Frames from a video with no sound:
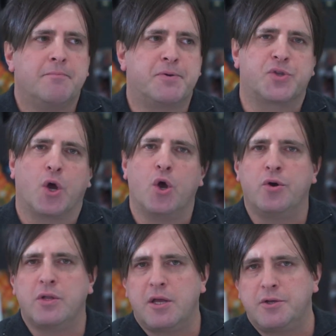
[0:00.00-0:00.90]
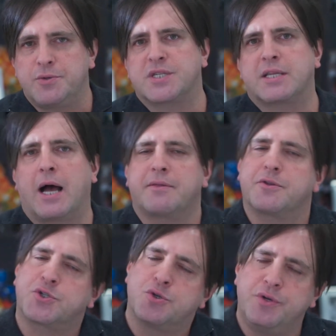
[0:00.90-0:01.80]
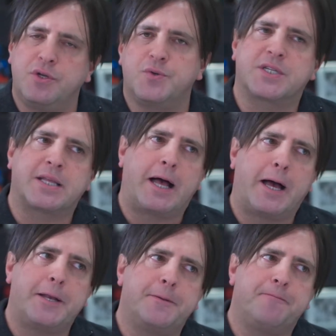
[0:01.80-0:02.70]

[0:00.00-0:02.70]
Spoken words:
But the earlier you start, the sooner you start,